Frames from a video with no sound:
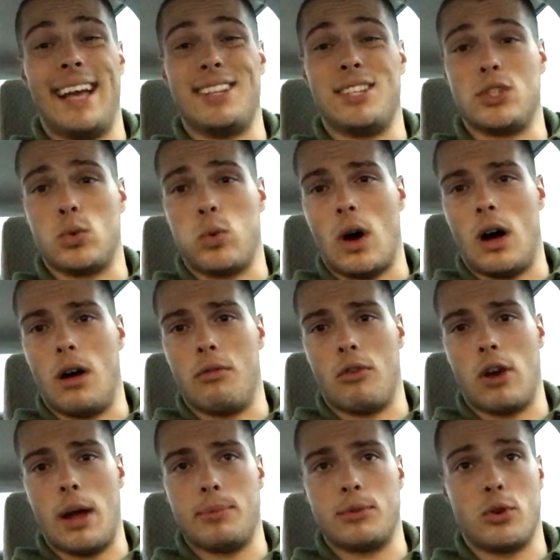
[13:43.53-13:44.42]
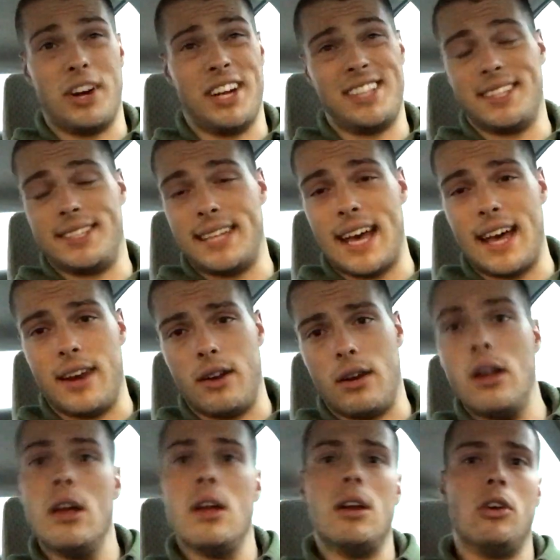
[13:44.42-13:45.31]
to 12 reps or 8 to
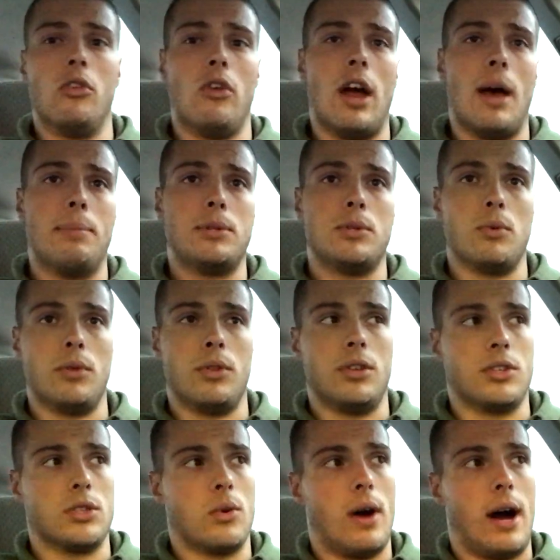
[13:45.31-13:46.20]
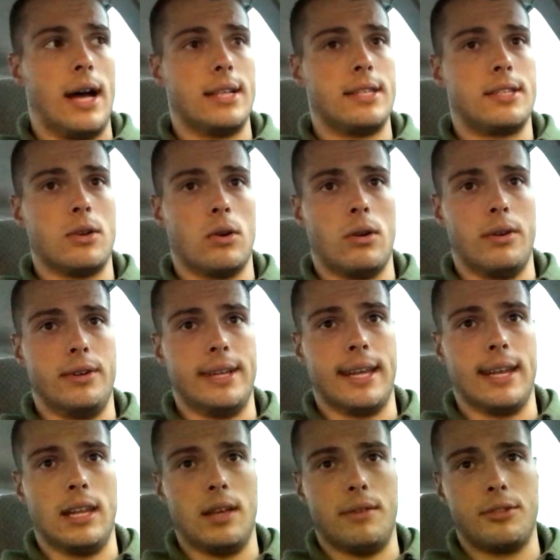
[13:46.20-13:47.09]
10 reps with the squats or
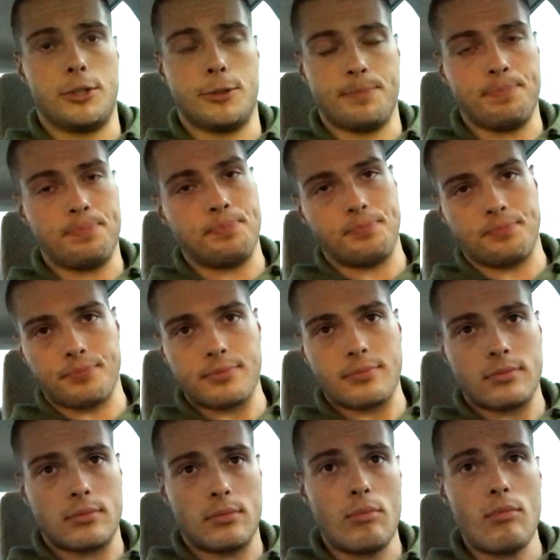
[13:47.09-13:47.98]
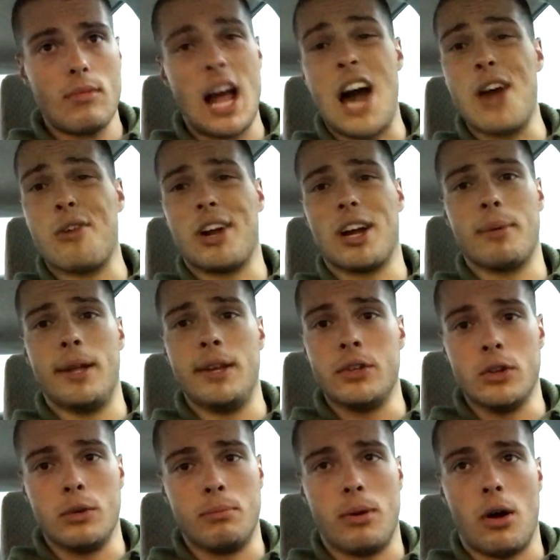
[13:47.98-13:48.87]
deadlifts. I'd recommend
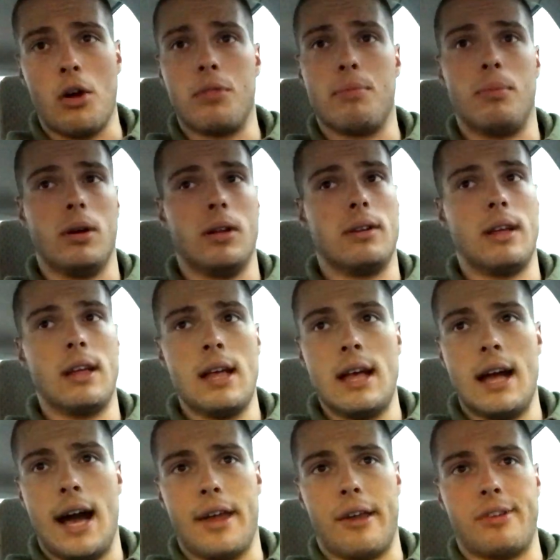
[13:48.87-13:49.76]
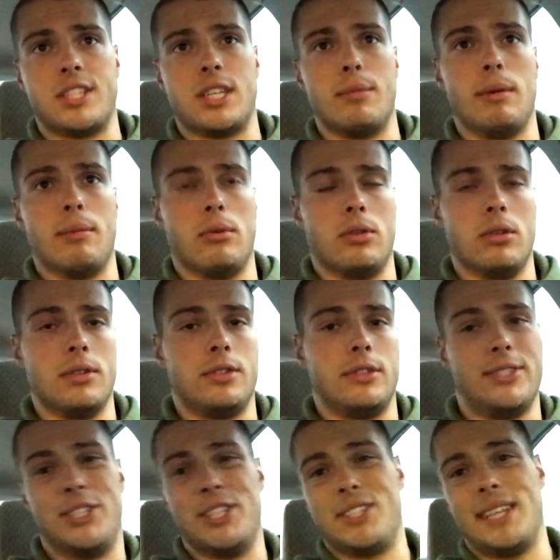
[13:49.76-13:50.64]
doing both, but I know some people
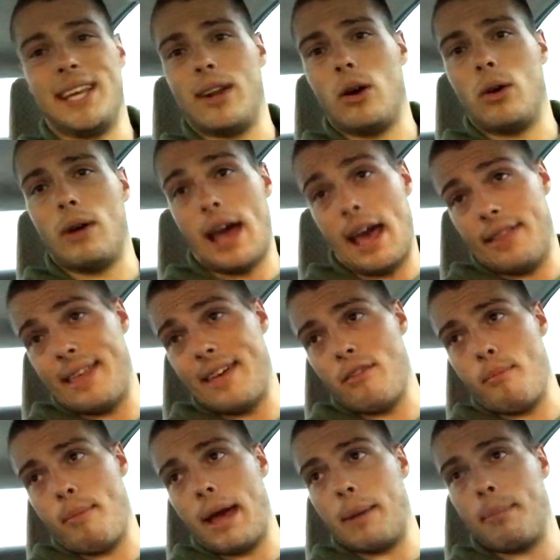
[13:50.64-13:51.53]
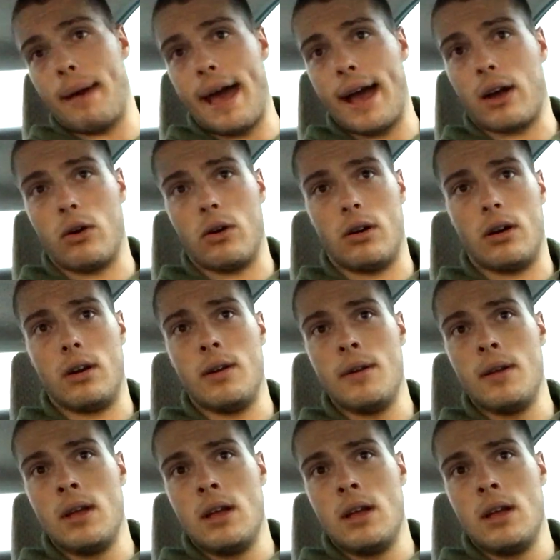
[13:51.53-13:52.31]
just they have a bad back, or